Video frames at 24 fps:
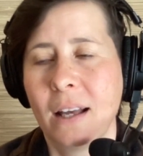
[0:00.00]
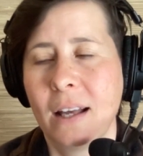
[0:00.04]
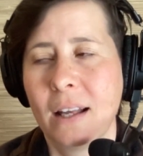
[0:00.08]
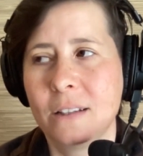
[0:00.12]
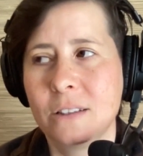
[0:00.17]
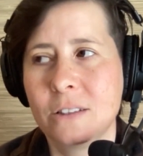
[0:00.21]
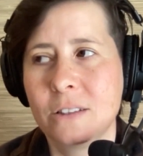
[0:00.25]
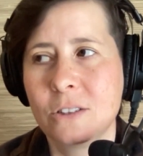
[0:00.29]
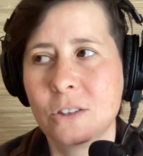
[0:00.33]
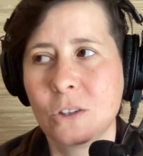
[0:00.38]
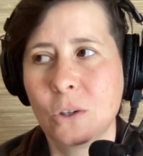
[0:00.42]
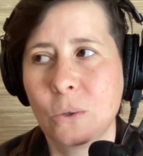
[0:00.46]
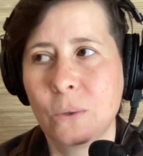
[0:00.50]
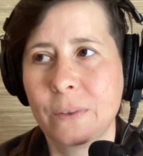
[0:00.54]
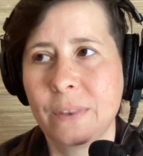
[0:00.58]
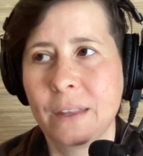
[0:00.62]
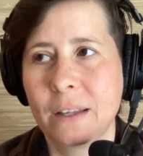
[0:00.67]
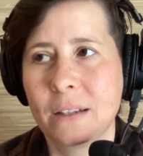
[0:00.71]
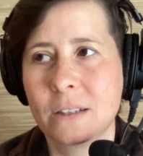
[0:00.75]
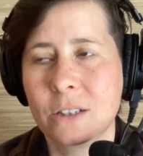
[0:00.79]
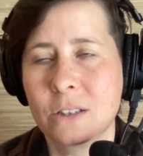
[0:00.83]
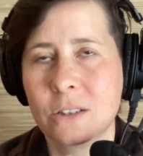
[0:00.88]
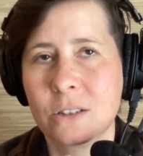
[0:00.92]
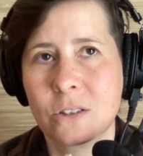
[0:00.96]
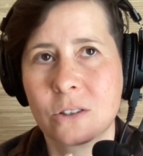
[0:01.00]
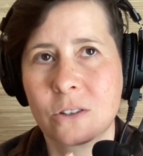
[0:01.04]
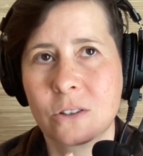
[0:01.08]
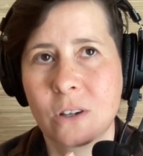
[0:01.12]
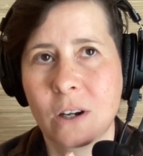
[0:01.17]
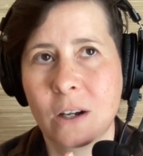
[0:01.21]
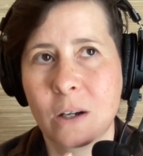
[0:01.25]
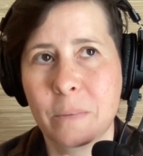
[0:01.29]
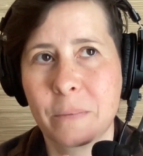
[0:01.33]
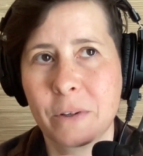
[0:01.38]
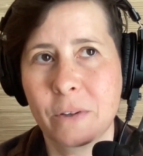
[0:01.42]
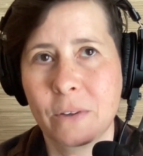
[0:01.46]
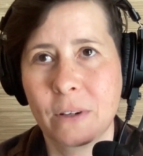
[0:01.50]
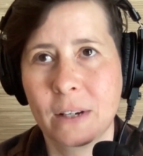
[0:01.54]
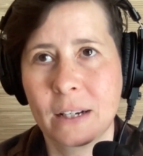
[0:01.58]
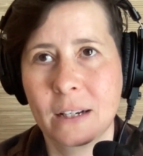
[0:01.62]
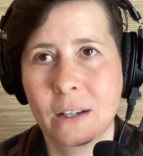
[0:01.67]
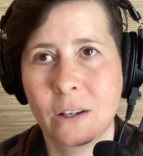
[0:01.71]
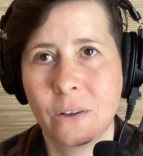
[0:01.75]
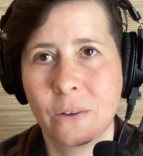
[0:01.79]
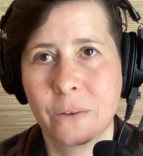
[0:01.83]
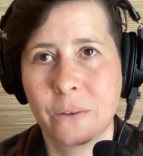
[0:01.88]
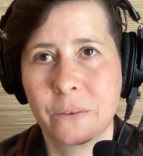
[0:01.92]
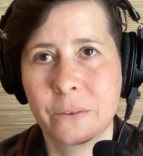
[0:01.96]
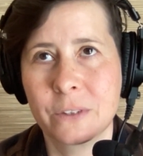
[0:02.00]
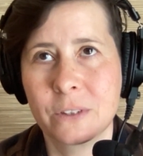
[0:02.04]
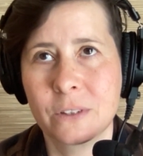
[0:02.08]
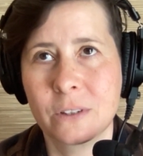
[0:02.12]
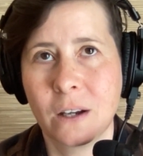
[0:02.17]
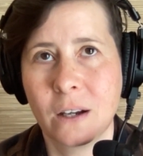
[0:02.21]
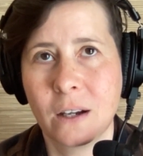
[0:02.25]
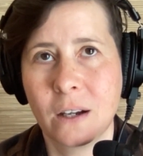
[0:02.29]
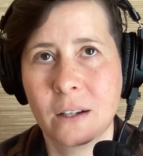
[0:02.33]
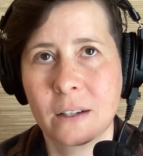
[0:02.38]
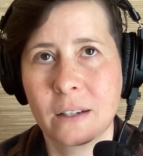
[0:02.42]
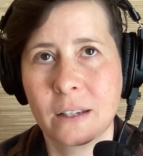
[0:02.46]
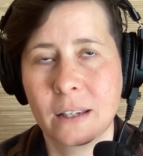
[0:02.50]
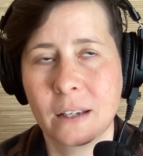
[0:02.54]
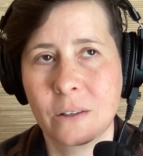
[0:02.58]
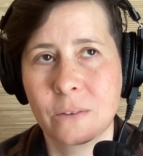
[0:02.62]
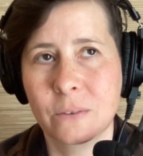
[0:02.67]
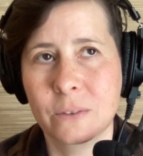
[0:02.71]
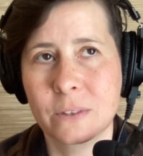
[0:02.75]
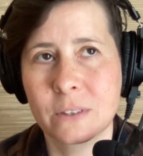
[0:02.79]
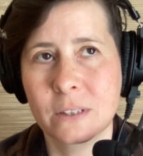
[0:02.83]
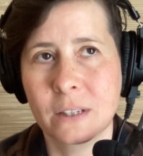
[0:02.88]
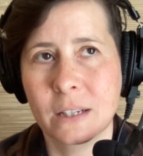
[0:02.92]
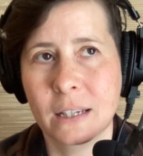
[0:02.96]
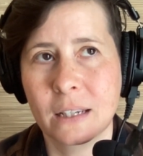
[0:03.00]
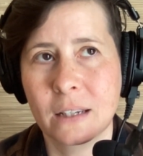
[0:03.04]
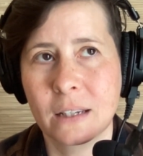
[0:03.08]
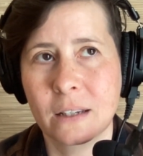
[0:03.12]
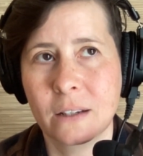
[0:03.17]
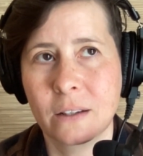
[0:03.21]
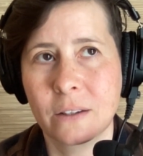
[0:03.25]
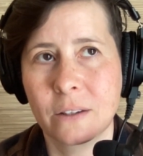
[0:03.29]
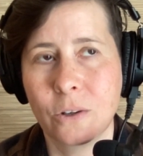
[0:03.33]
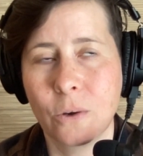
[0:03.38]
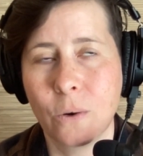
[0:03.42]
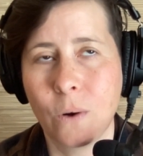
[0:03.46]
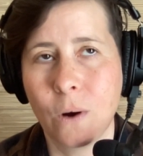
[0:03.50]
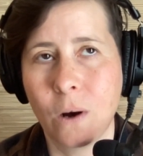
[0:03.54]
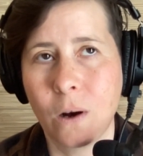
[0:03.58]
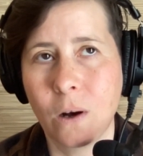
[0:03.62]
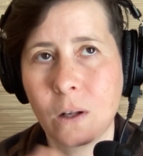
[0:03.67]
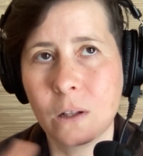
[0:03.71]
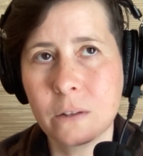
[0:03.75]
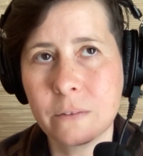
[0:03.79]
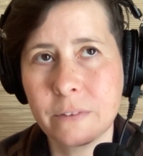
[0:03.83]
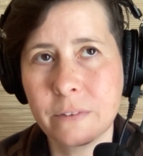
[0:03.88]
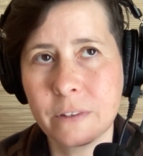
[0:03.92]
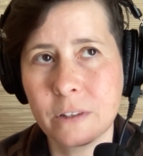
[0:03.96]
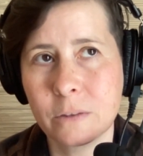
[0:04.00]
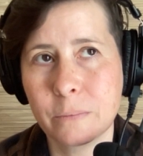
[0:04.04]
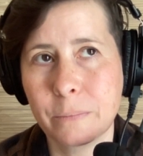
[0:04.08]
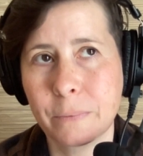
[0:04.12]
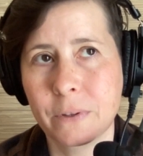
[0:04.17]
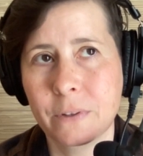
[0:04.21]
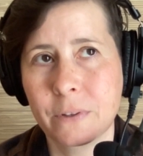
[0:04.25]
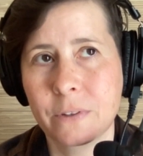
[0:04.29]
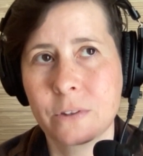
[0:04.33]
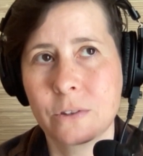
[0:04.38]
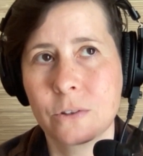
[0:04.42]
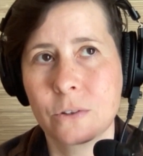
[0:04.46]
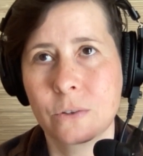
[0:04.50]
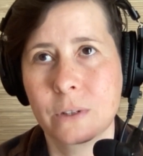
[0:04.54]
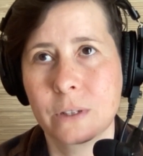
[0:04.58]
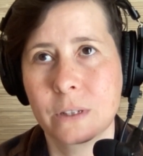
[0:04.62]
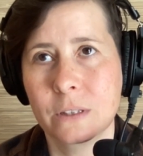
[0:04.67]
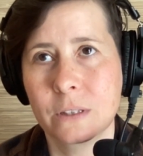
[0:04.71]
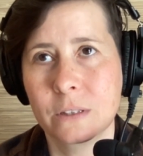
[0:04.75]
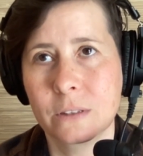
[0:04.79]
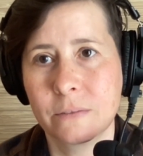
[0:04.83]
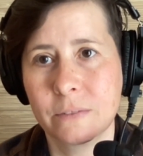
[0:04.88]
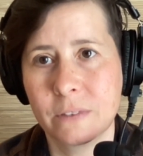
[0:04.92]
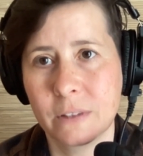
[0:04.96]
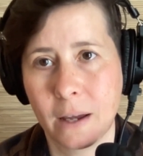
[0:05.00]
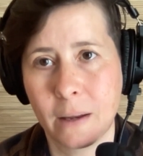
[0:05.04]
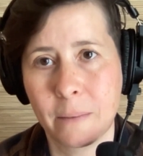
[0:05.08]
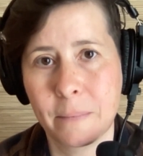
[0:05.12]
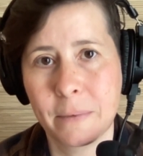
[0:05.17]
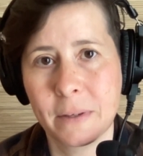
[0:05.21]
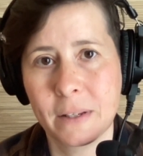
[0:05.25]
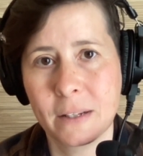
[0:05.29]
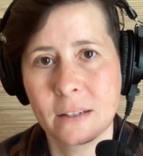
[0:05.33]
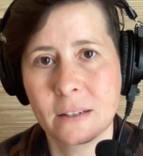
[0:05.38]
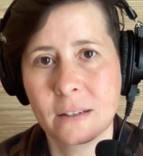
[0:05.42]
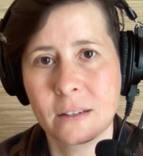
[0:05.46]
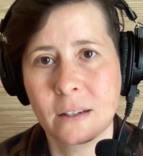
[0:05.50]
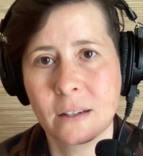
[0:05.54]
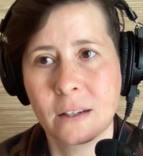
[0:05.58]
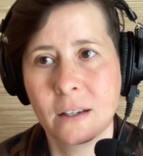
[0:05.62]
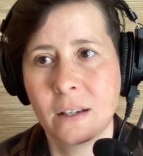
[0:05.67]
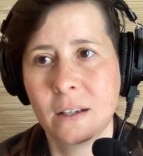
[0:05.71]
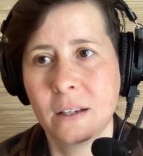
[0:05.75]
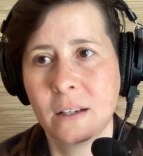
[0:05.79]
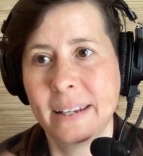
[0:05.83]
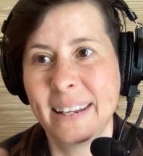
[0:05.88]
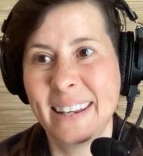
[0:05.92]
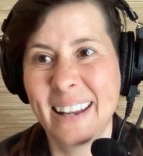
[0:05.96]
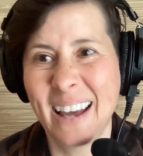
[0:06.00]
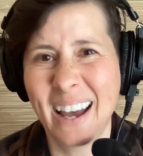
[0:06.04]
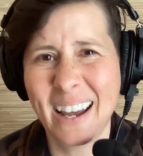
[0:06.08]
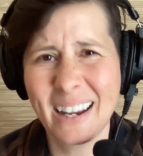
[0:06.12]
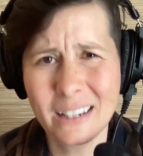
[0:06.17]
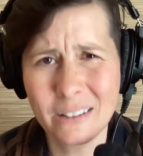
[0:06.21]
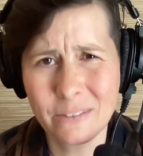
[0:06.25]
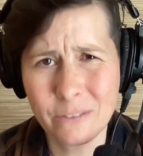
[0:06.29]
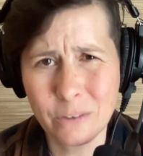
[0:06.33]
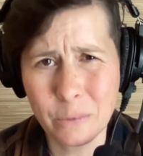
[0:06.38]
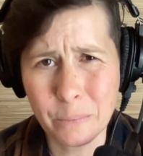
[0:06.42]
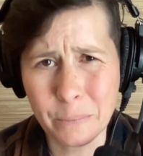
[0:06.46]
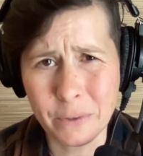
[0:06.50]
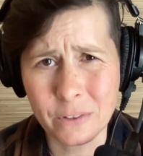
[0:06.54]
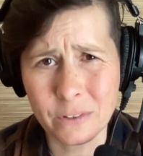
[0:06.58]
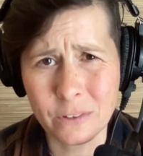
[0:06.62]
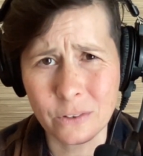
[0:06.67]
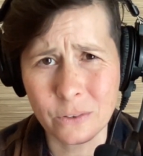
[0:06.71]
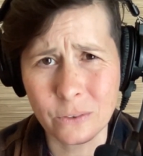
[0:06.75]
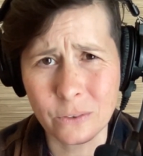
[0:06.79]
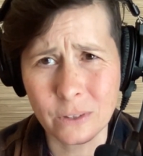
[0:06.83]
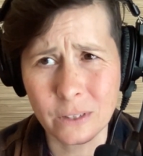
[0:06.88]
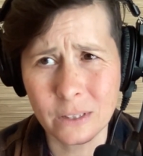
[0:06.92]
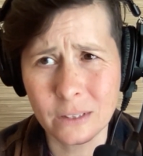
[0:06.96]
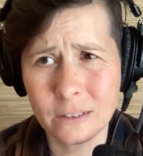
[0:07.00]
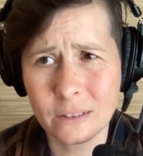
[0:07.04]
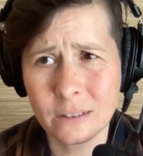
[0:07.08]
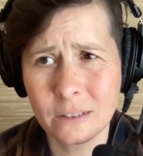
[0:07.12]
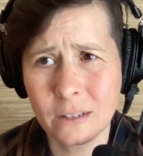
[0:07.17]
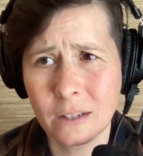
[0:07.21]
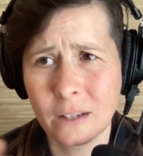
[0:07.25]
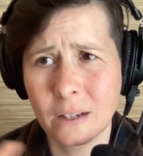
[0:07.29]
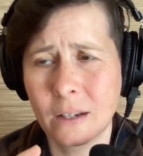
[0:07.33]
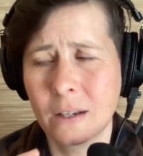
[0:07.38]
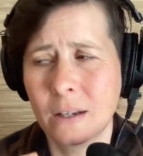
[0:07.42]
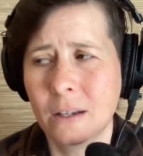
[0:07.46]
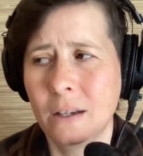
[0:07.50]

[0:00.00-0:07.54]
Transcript: And so that just struck me right now. I was talking, I was like, you know, all of these birth stories of Diamond, nine different birth stories.